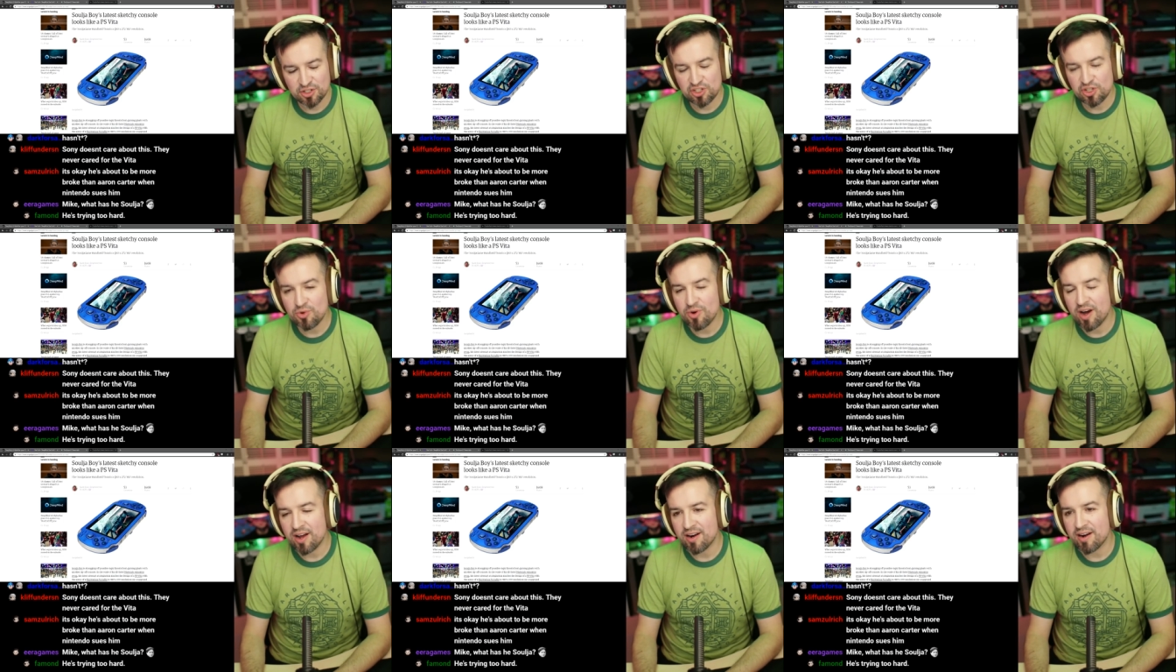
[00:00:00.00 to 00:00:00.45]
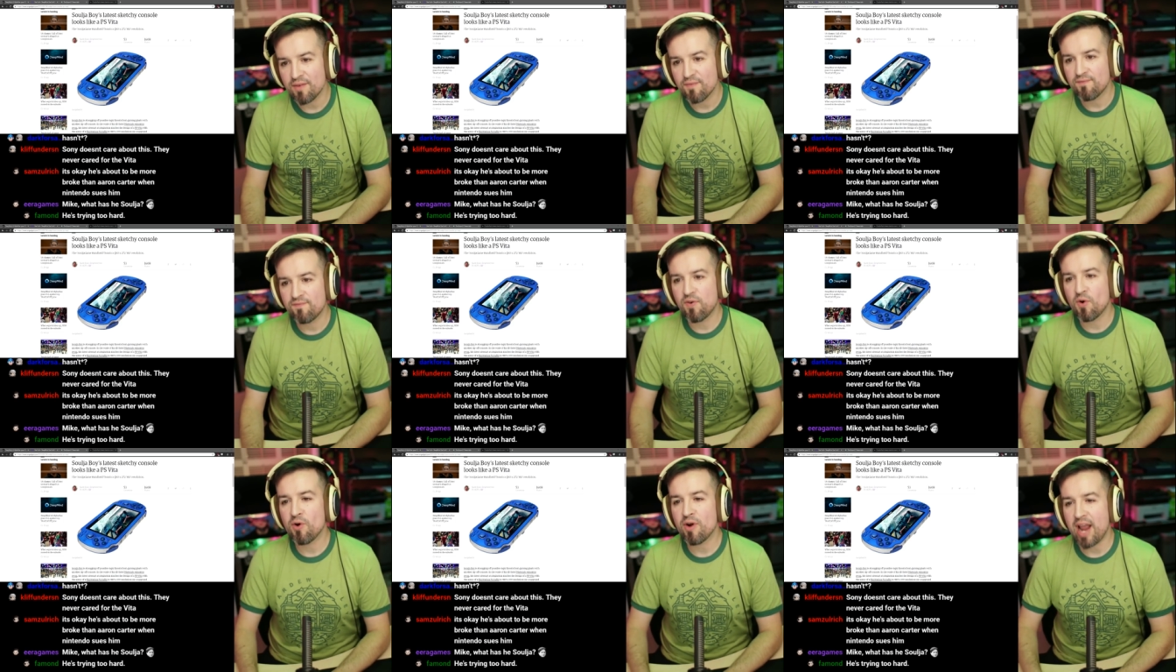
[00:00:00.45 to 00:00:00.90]

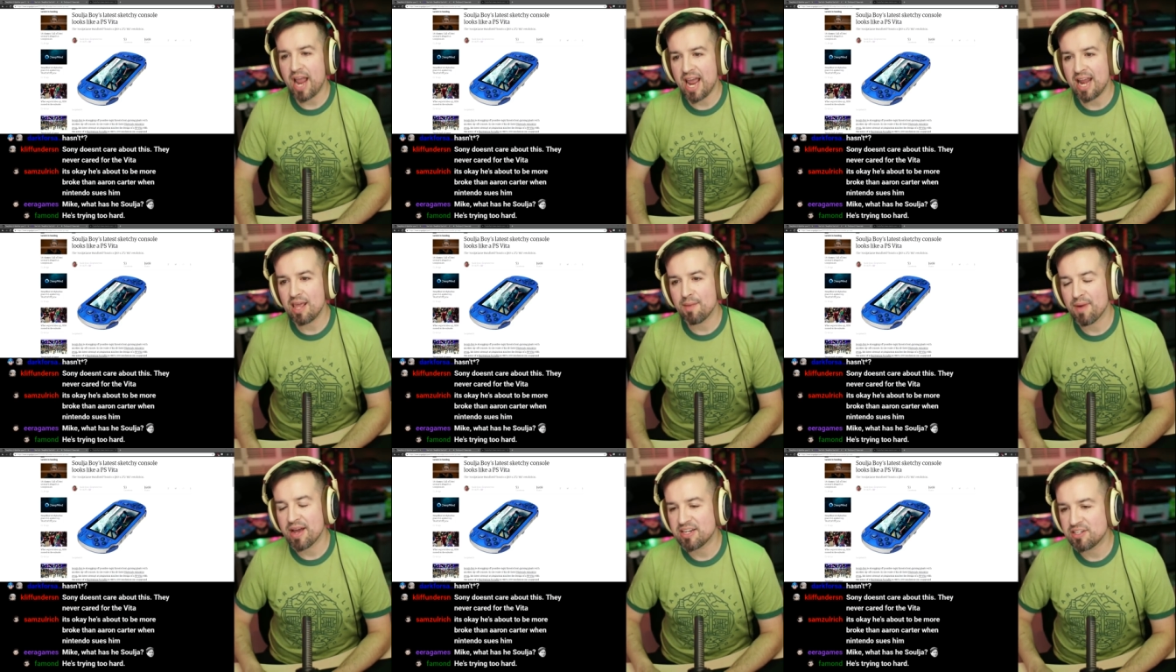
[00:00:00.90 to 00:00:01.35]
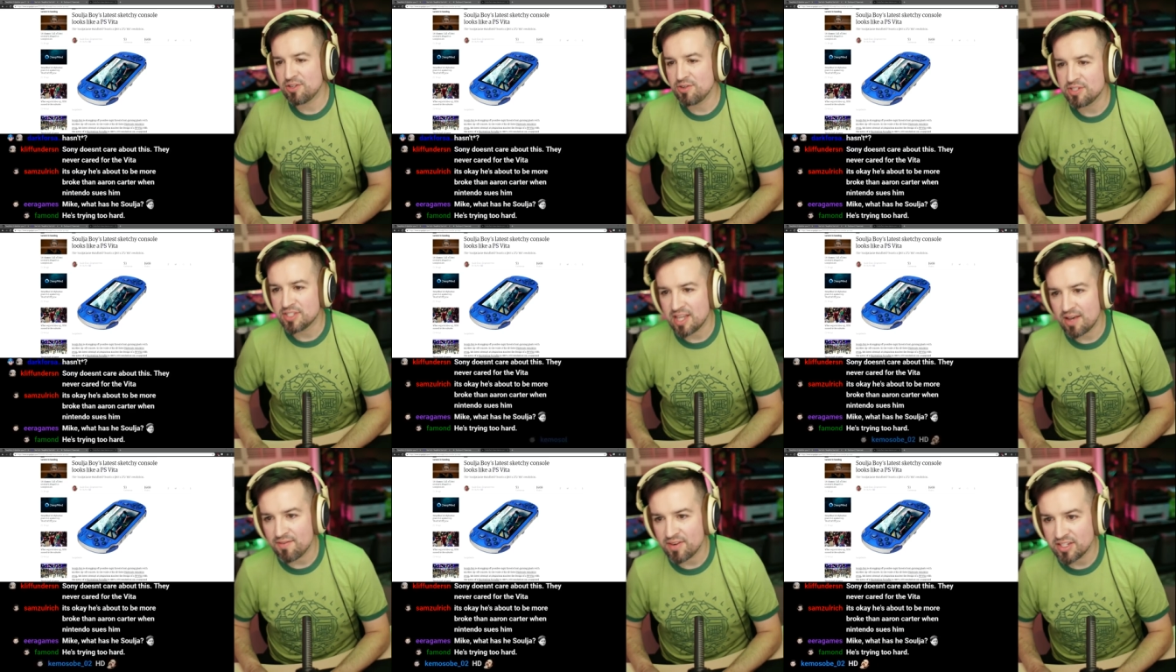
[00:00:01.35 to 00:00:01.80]
480 by
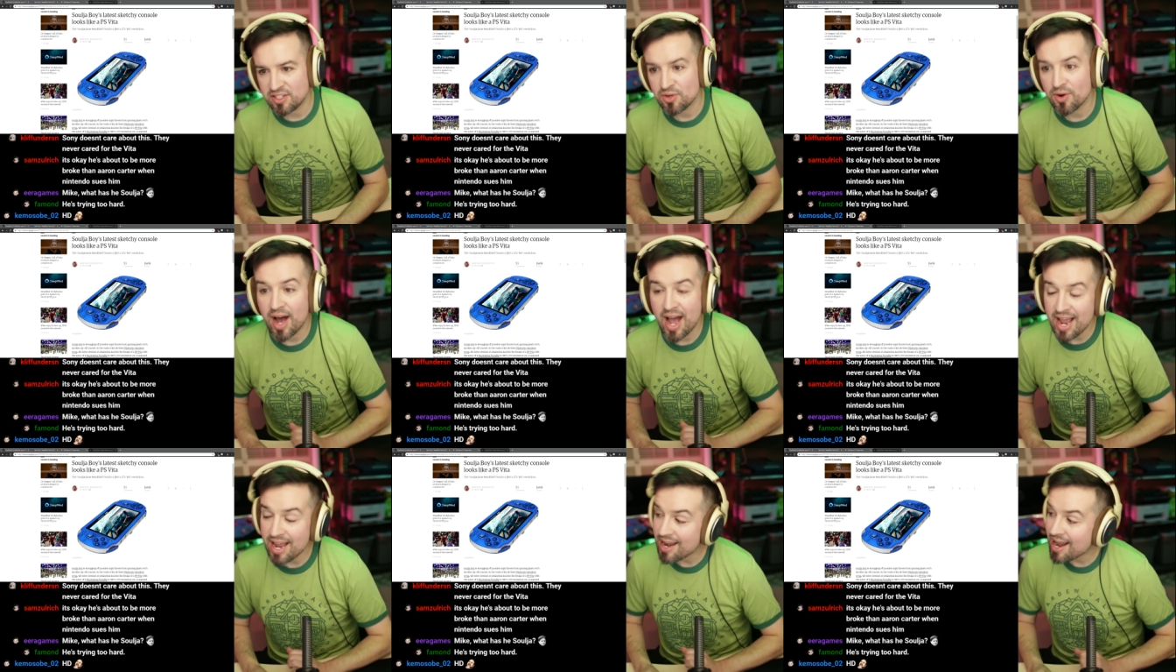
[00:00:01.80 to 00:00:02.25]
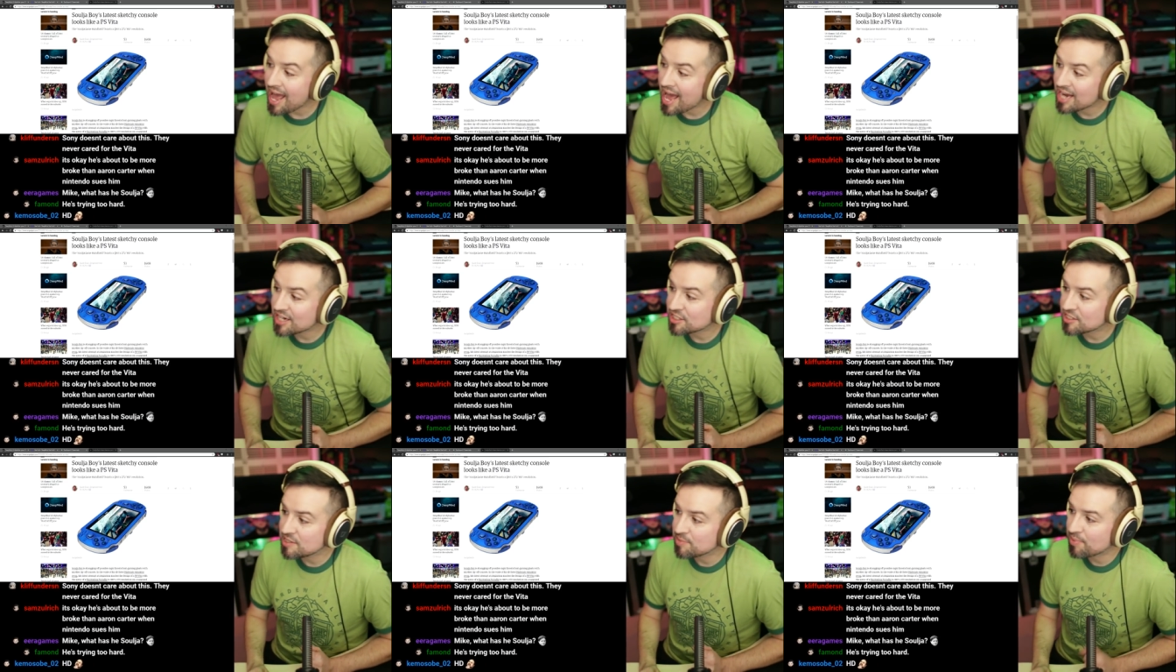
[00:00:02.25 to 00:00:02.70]
272. I could
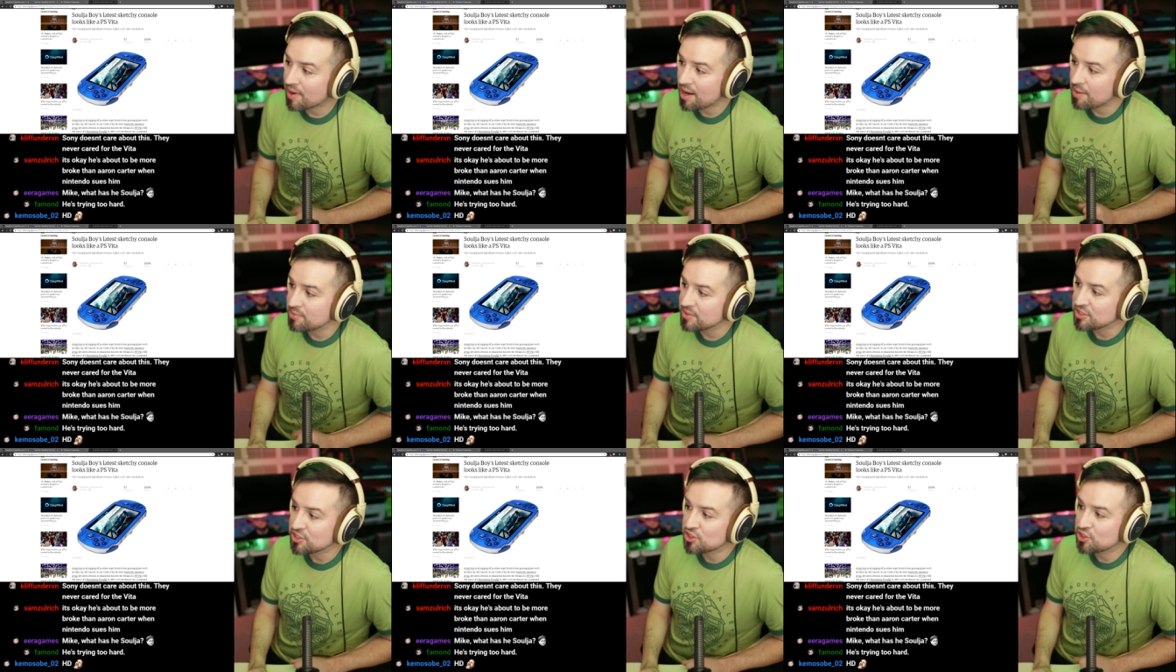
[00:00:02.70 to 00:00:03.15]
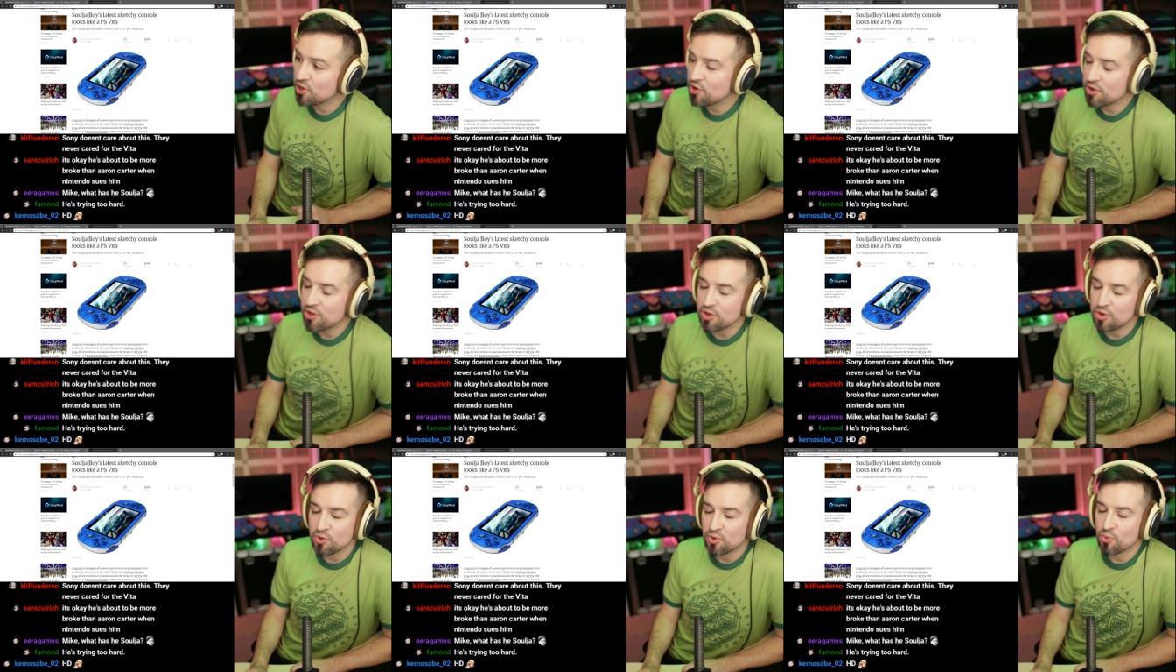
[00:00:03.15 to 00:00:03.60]
actually probably
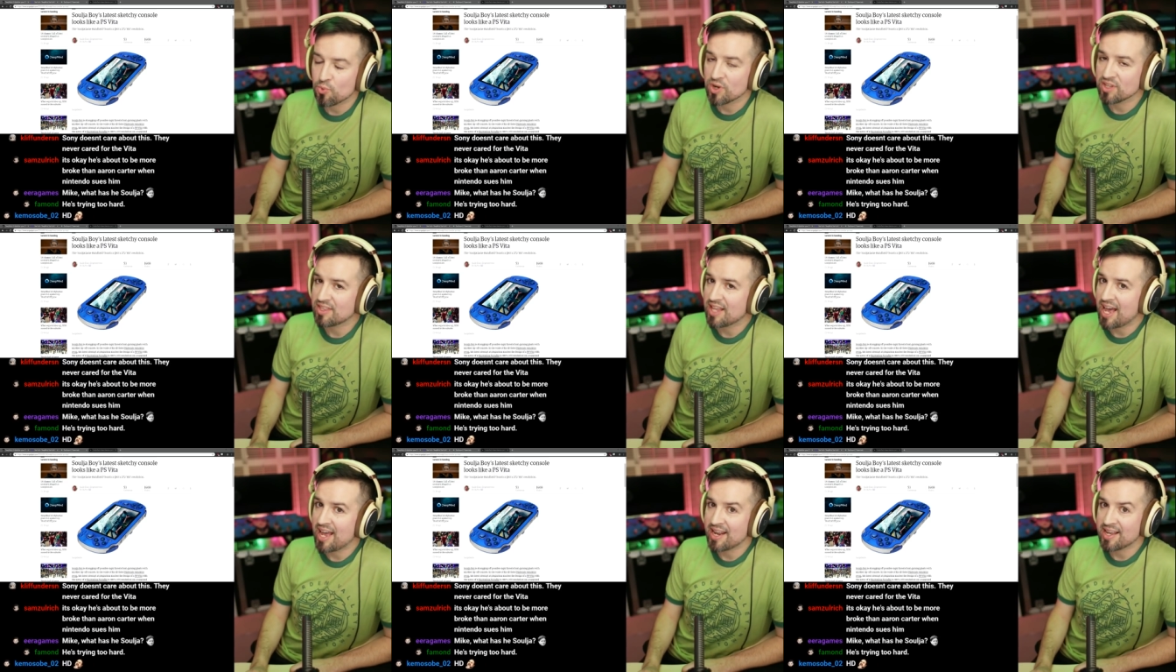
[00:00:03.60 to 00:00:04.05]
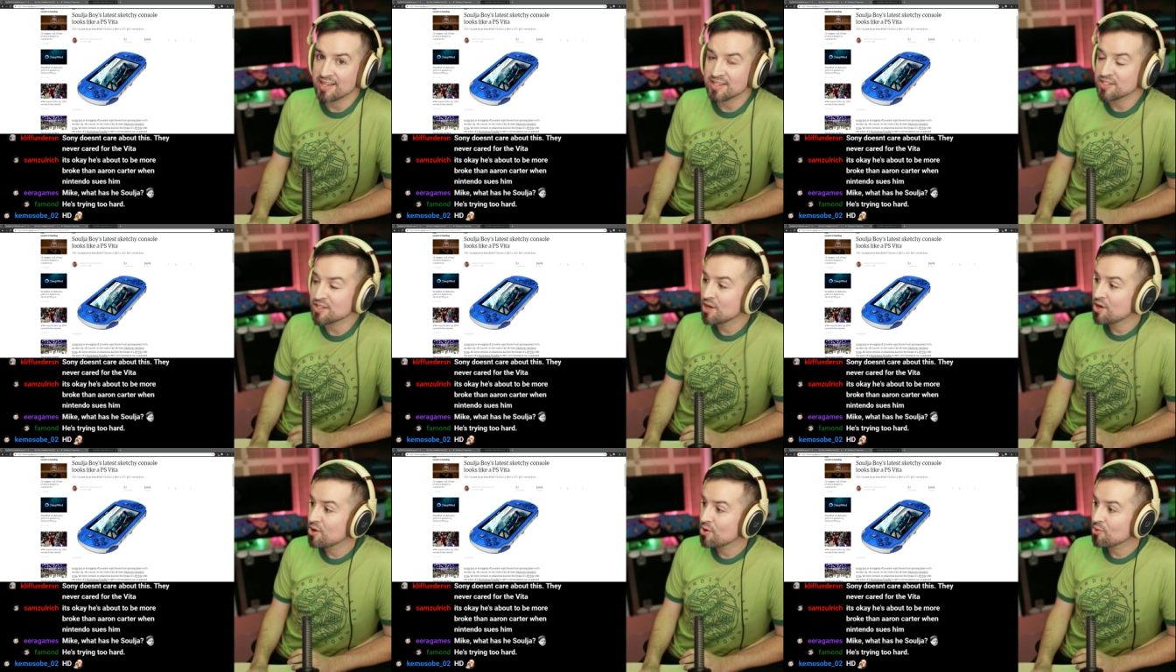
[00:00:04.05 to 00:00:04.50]
show you what that
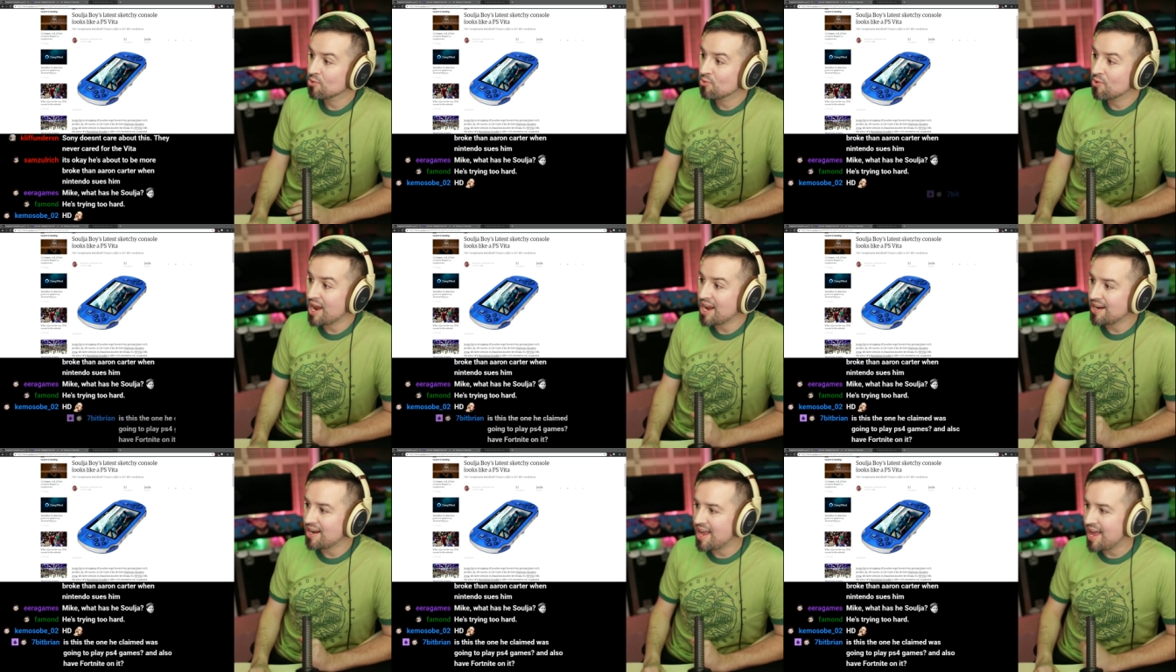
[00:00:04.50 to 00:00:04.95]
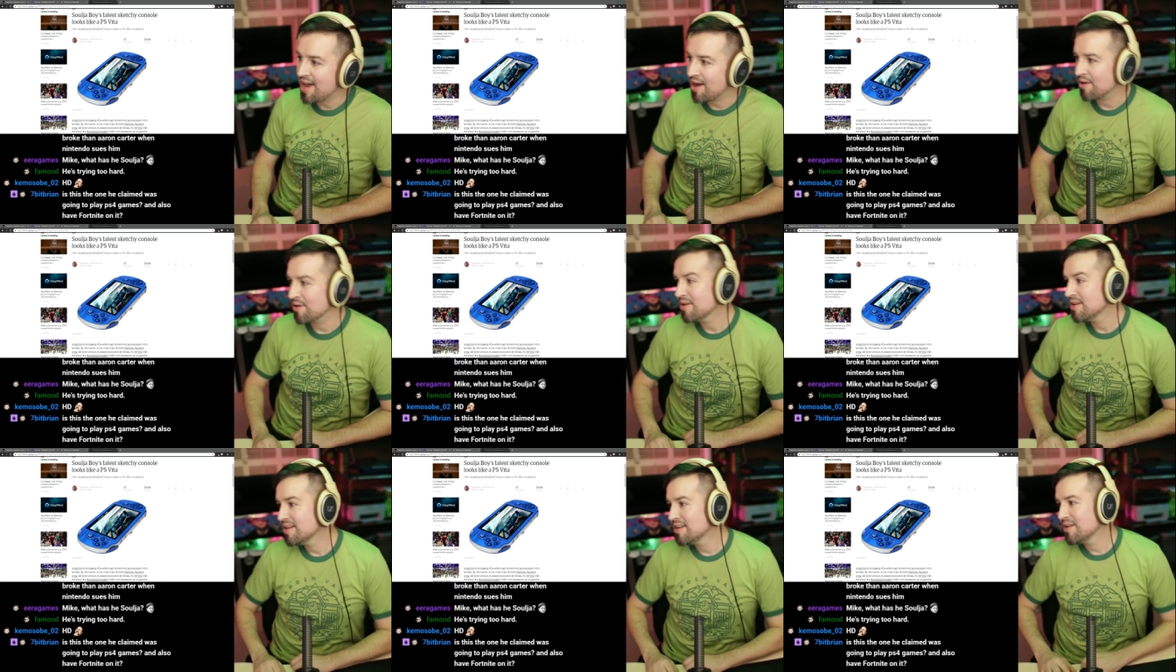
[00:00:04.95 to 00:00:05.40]
is right
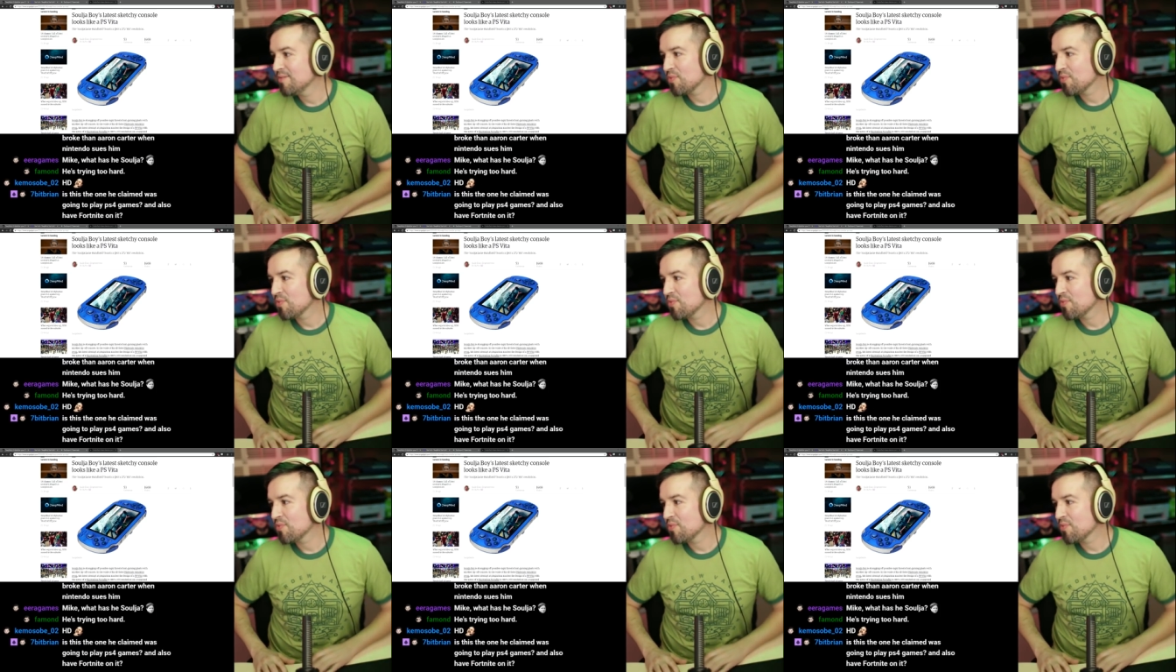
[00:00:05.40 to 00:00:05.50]
now.